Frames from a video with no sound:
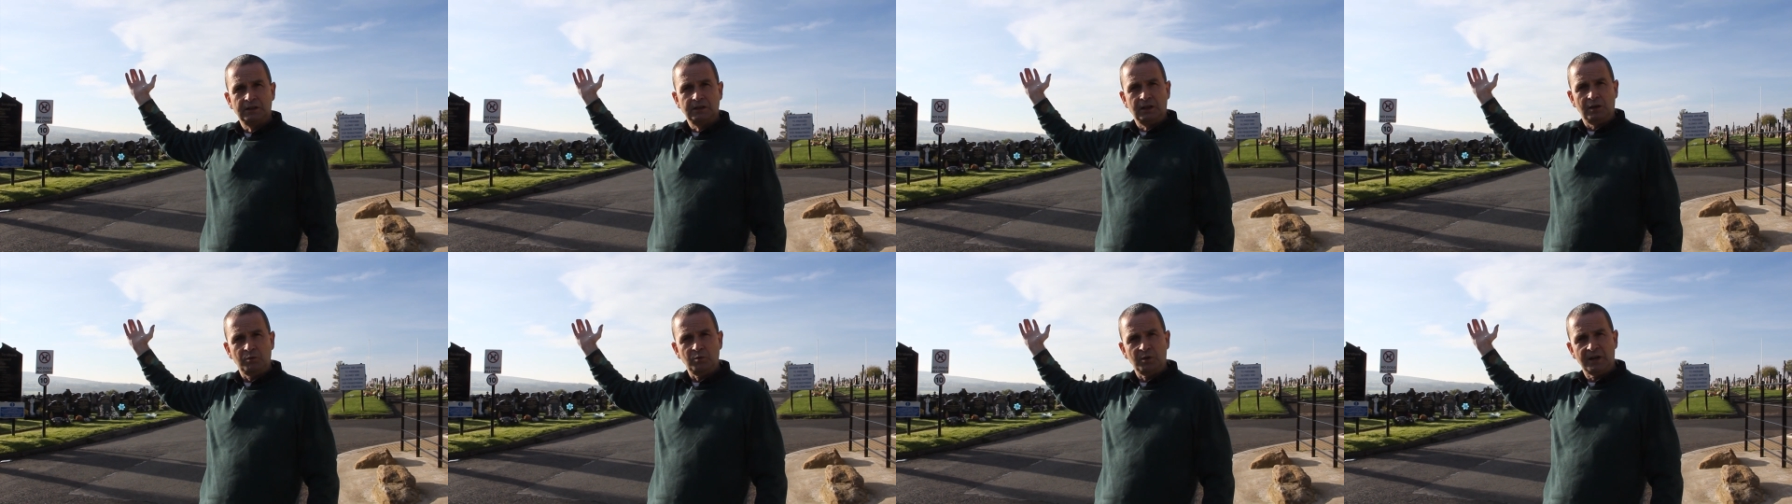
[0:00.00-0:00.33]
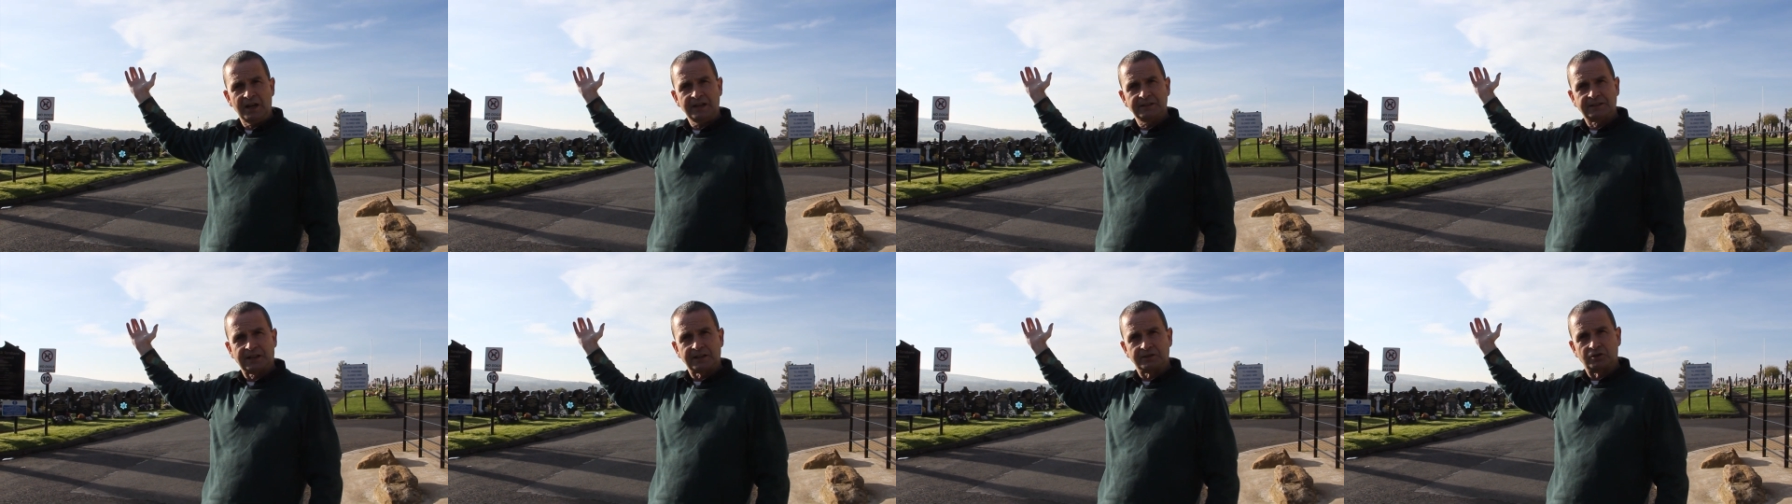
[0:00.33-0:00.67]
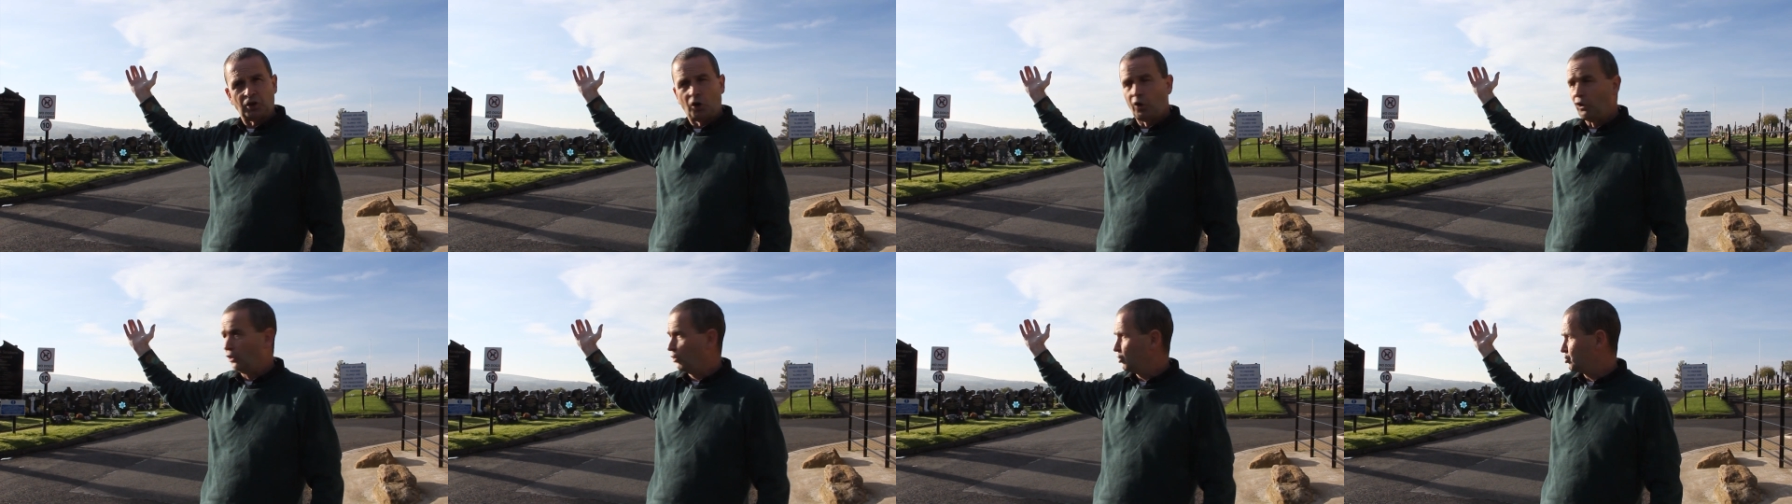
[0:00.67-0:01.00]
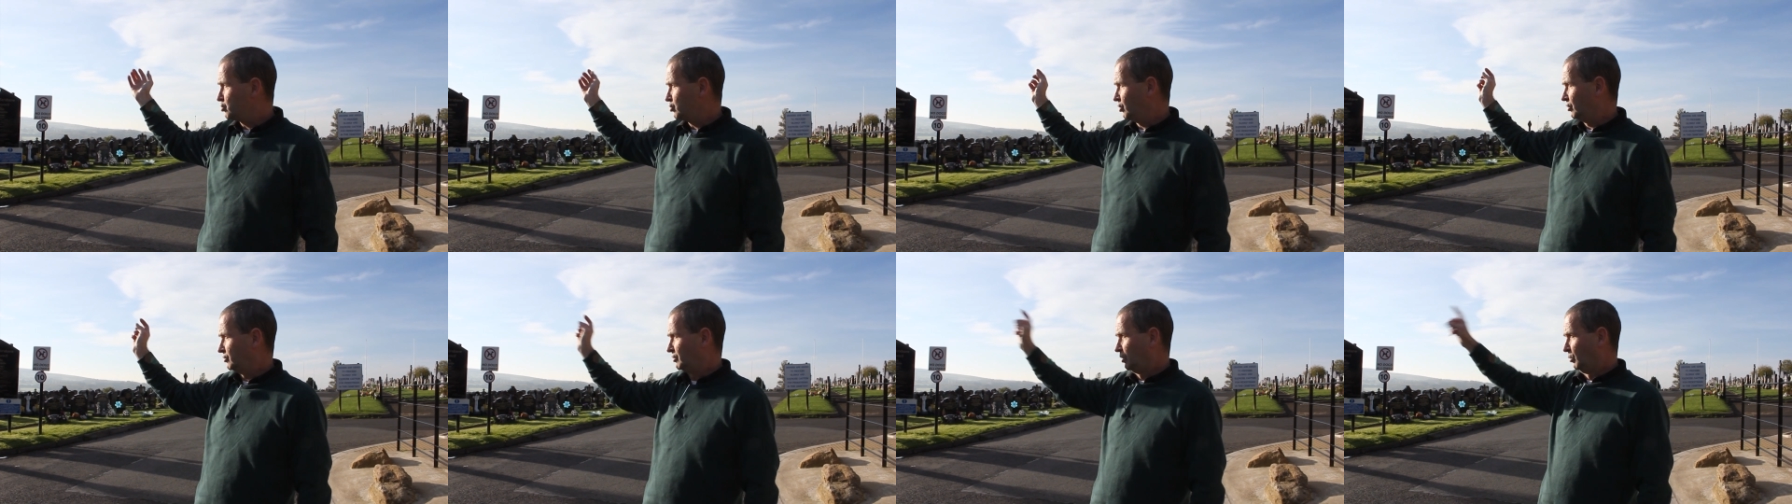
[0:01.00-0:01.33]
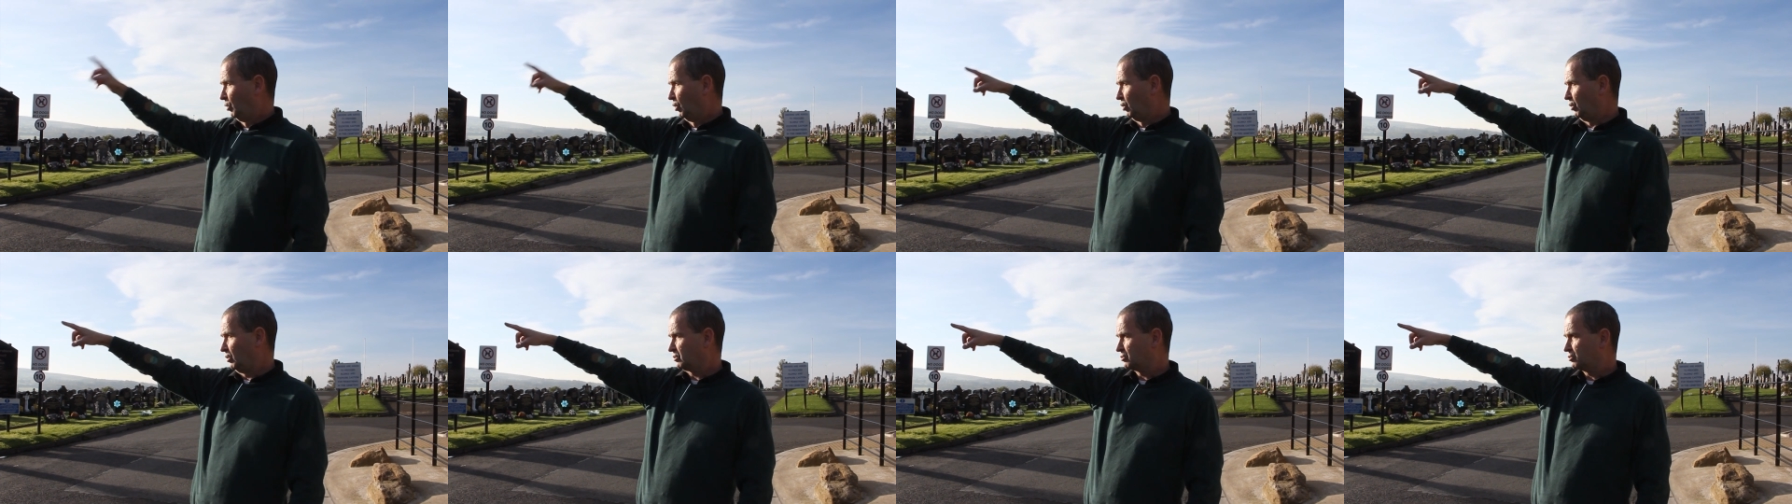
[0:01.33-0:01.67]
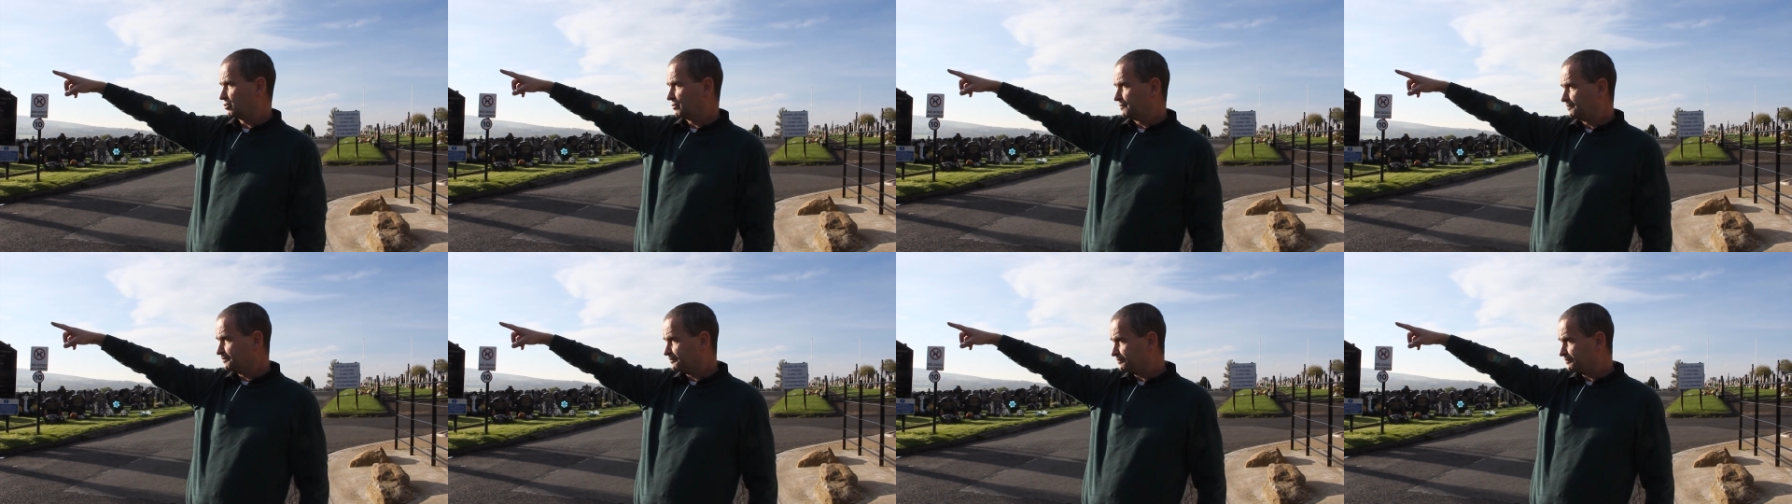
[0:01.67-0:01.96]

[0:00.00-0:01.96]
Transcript: And when I take tours around the walls,